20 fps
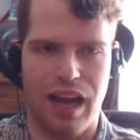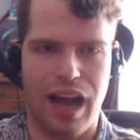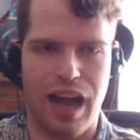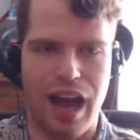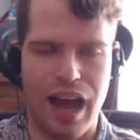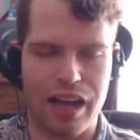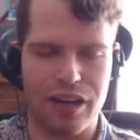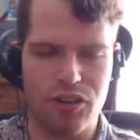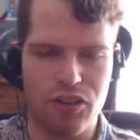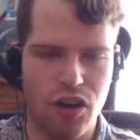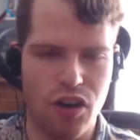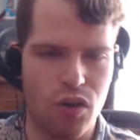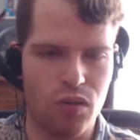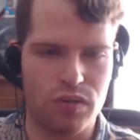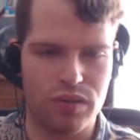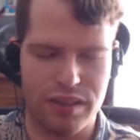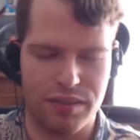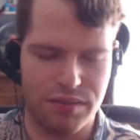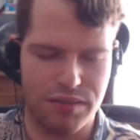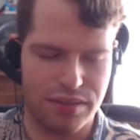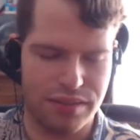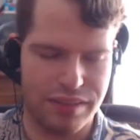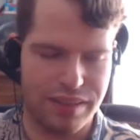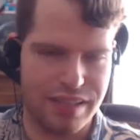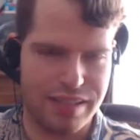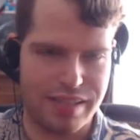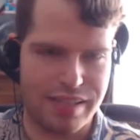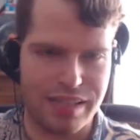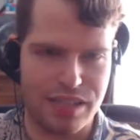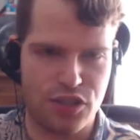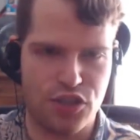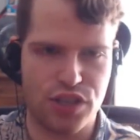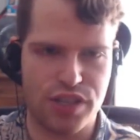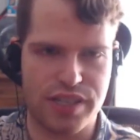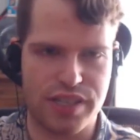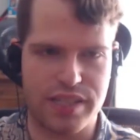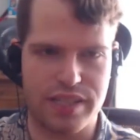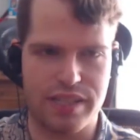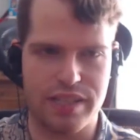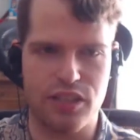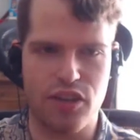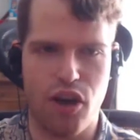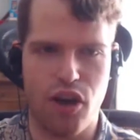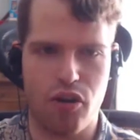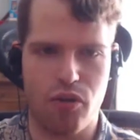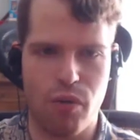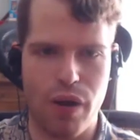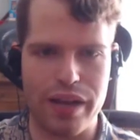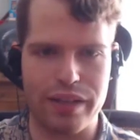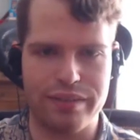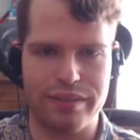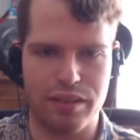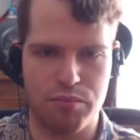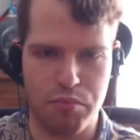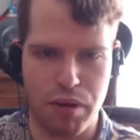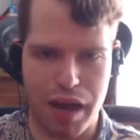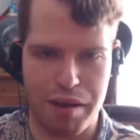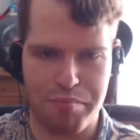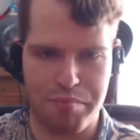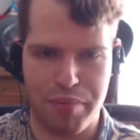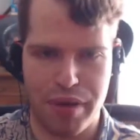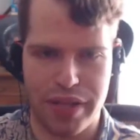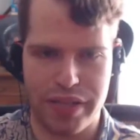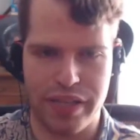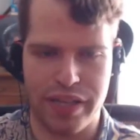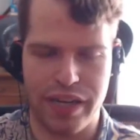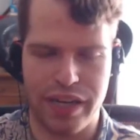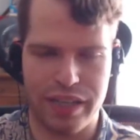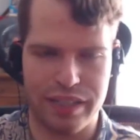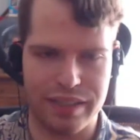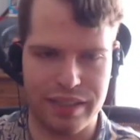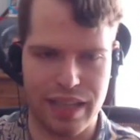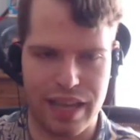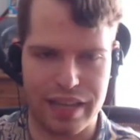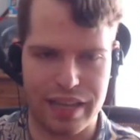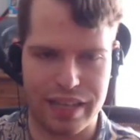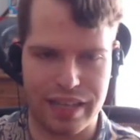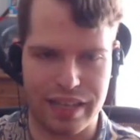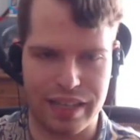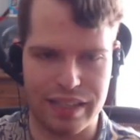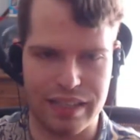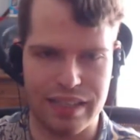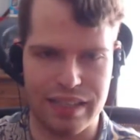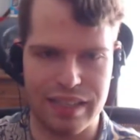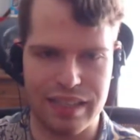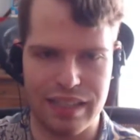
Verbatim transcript: I don't know this is just uh, not right in my opinion and like uh,